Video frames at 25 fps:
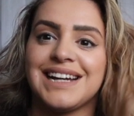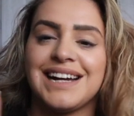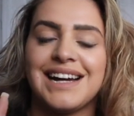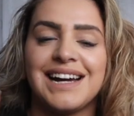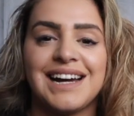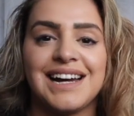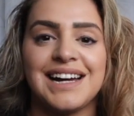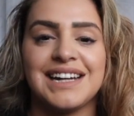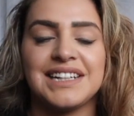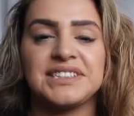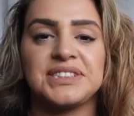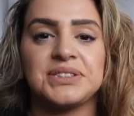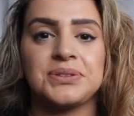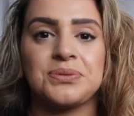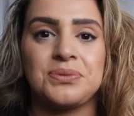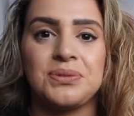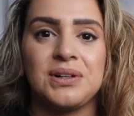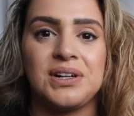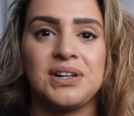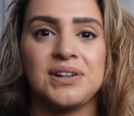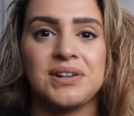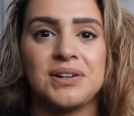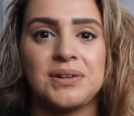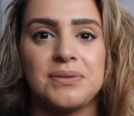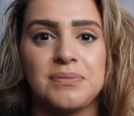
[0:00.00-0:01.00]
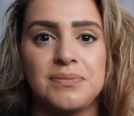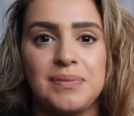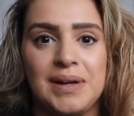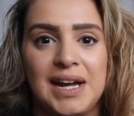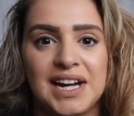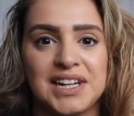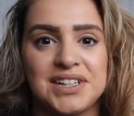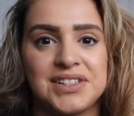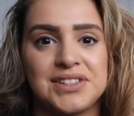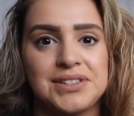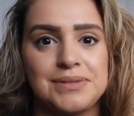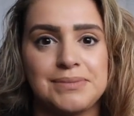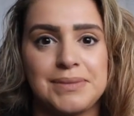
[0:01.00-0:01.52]
Guys, welcome
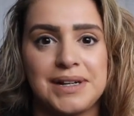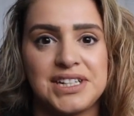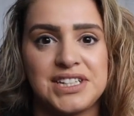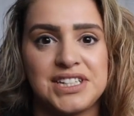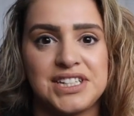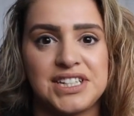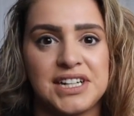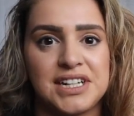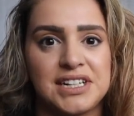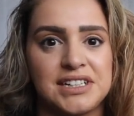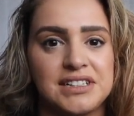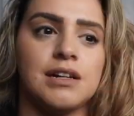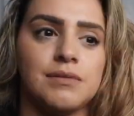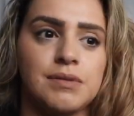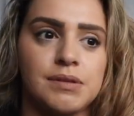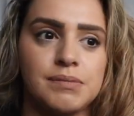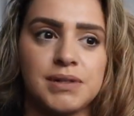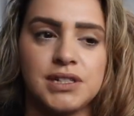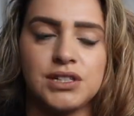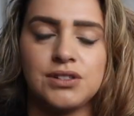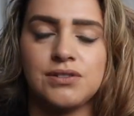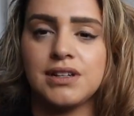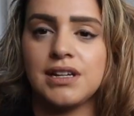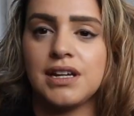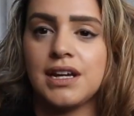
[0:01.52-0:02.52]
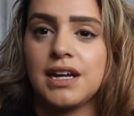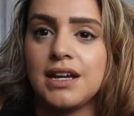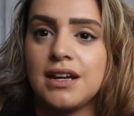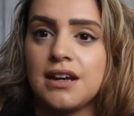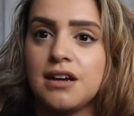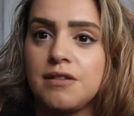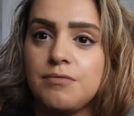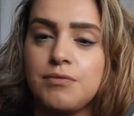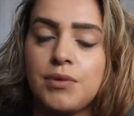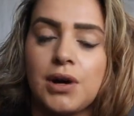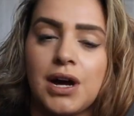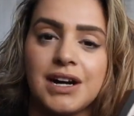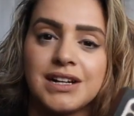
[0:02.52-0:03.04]
back to my channel. I'm going to be doing a
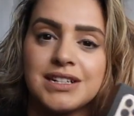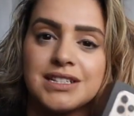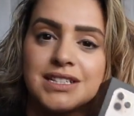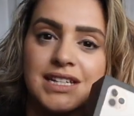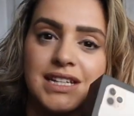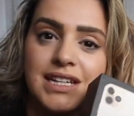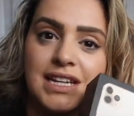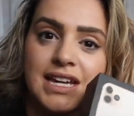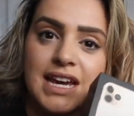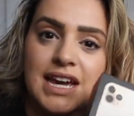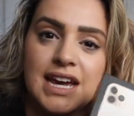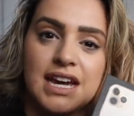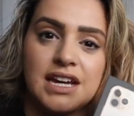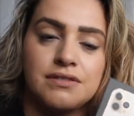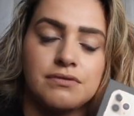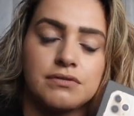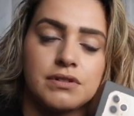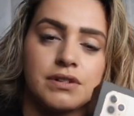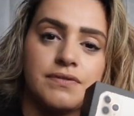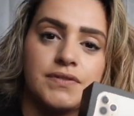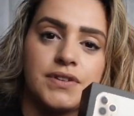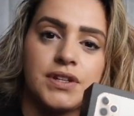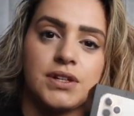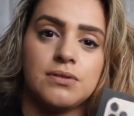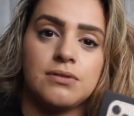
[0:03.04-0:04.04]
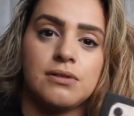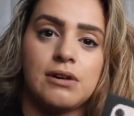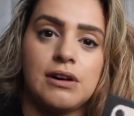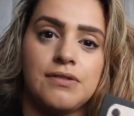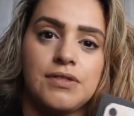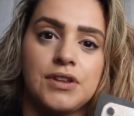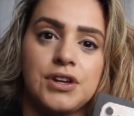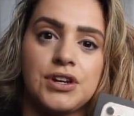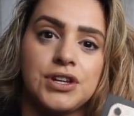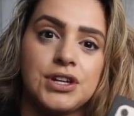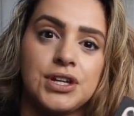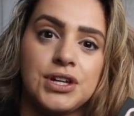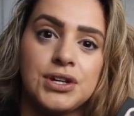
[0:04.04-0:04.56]
unboxing and review on
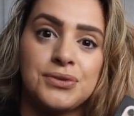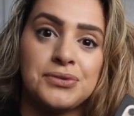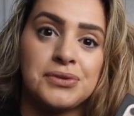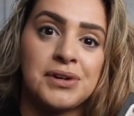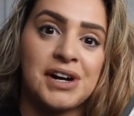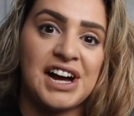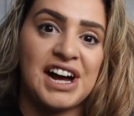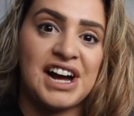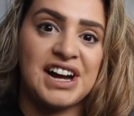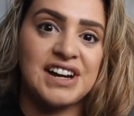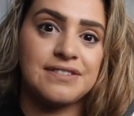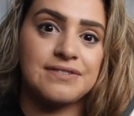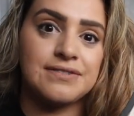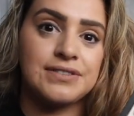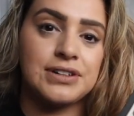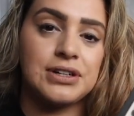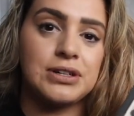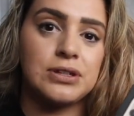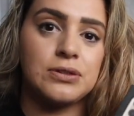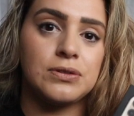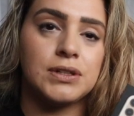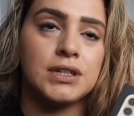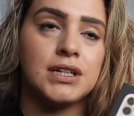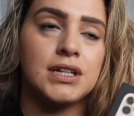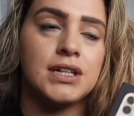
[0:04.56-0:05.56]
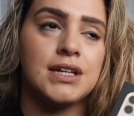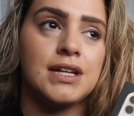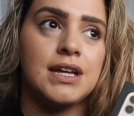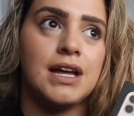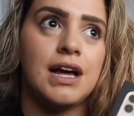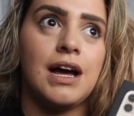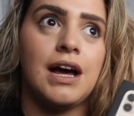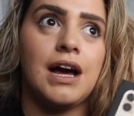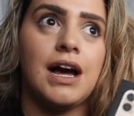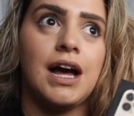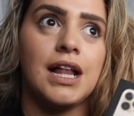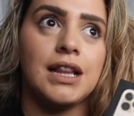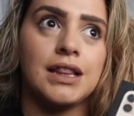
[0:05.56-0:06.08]
the new iPhone
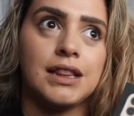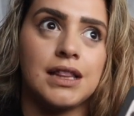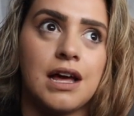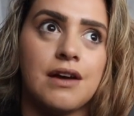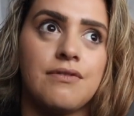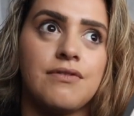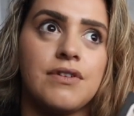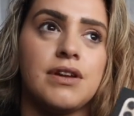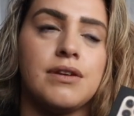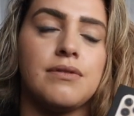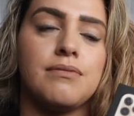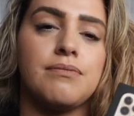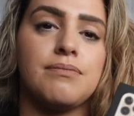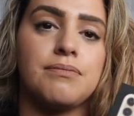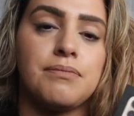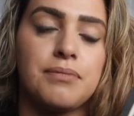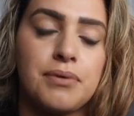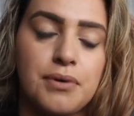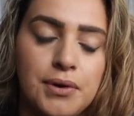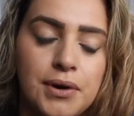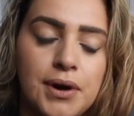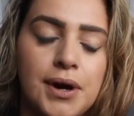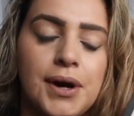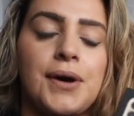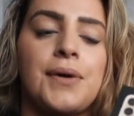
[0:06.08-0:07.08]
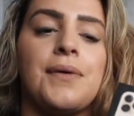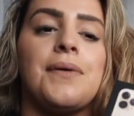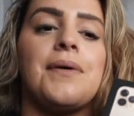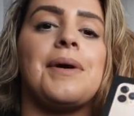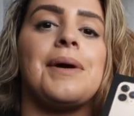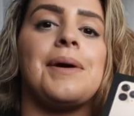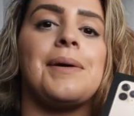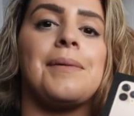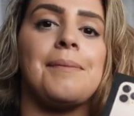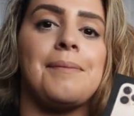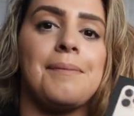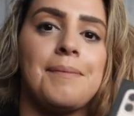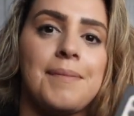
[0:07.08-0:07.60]
11 Pro
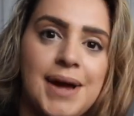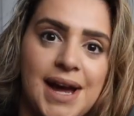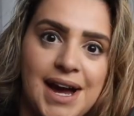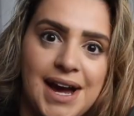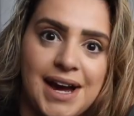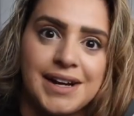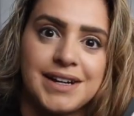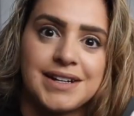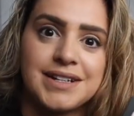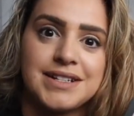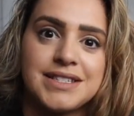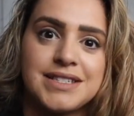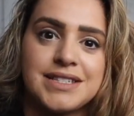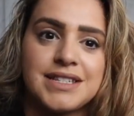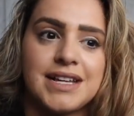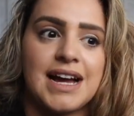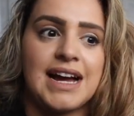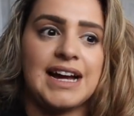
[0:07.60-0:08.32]
Max.